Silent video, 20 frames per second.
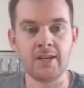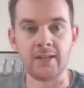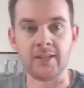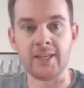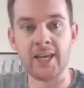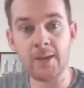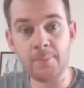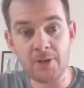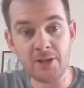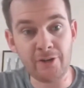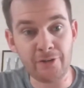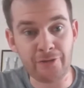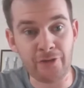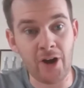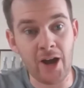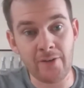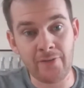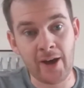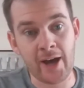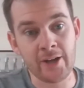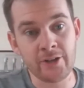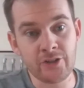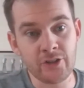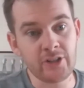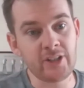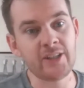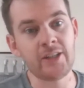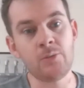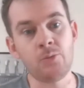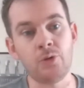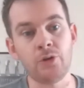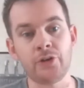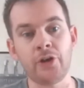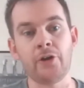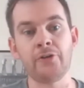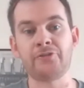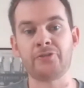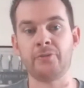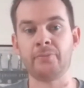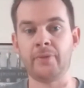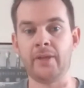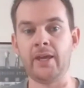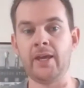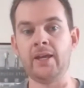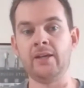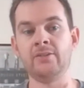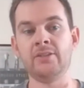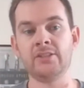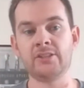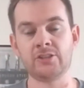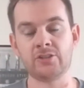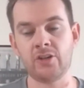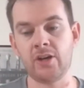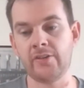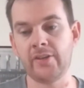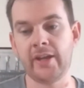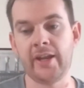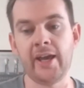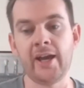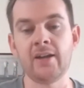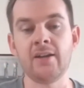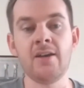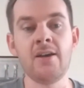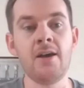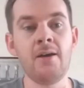get me to 500, and then we'll go from there. Let's try that out.